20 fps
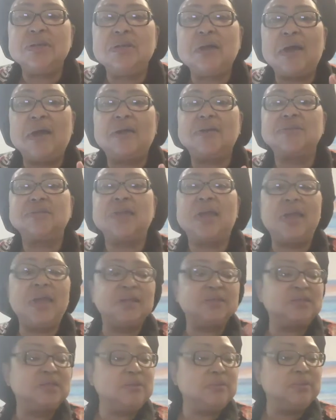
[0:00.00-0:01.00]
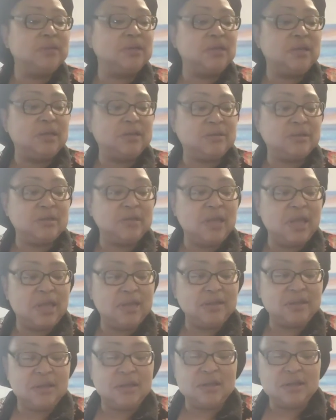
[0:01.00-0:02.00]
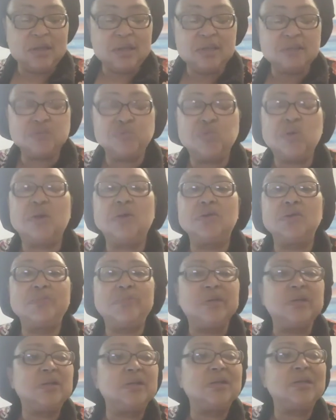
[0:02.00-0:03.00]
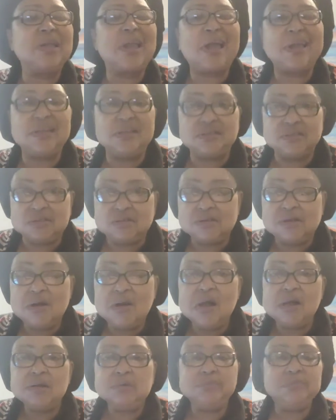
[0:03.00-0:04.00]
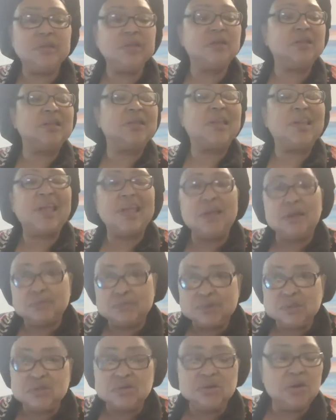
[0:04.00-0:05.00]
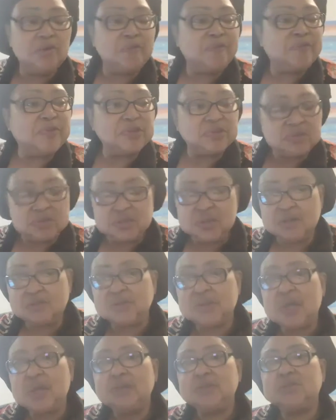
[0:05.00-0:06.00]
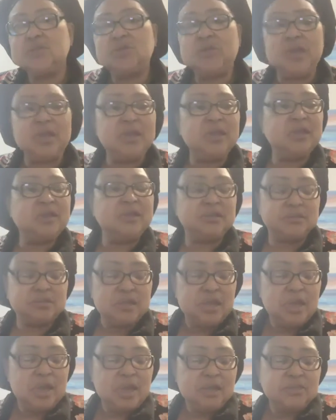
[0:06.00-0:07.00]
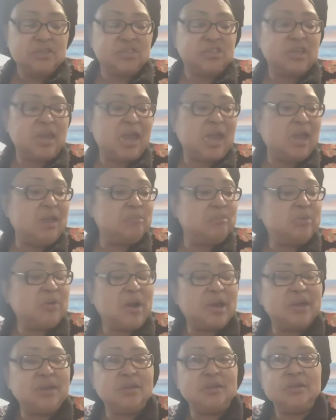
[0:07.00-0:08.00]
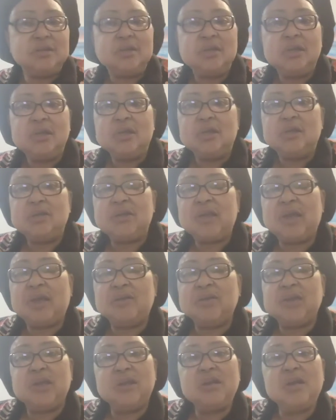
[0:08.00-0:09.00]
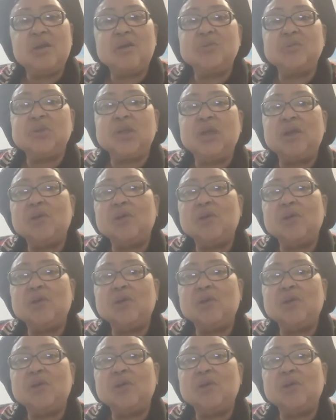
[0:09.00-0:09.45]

in the dark. Ask Him to, to let that His word be a light, be a lamp to your footsteps so that it can shine bright down that long,